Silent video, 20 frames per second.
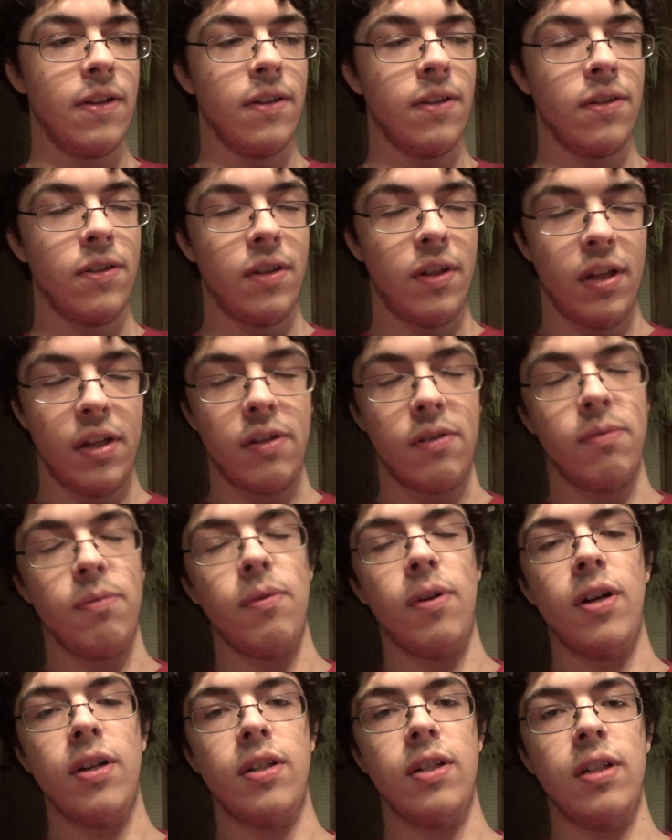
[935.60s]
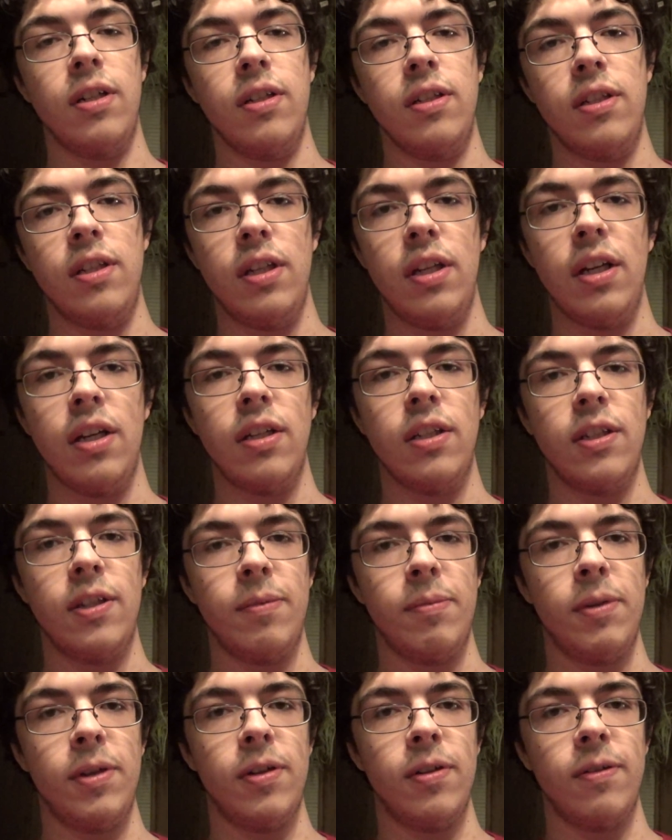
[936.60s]
So thanks for watching. I'll see you guys
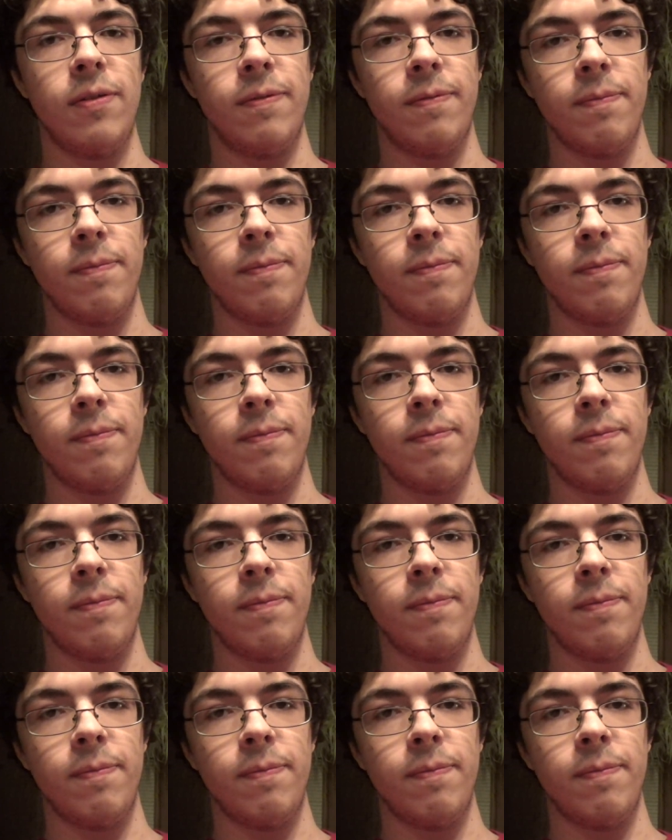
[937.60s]
tomorrow.